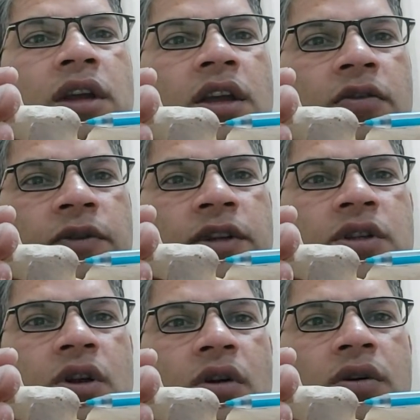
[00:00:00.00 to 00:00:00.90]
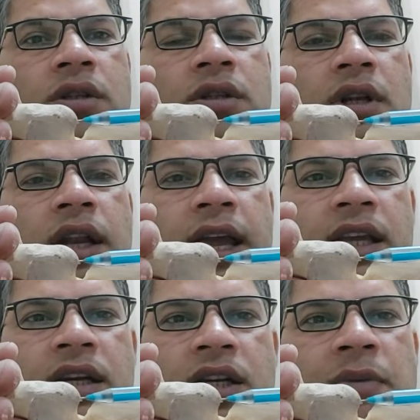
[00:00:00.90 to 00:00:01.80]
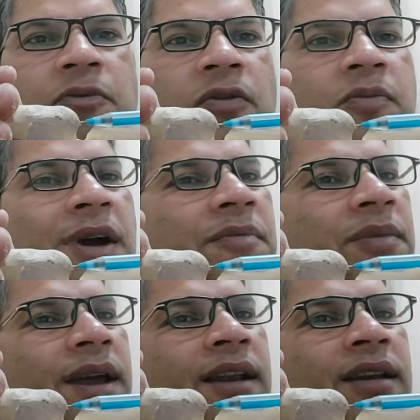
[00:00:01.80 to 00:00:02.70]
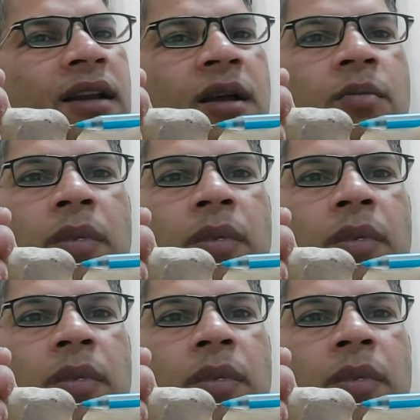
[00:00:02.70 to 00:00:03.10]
If it is closed like a tip of my pen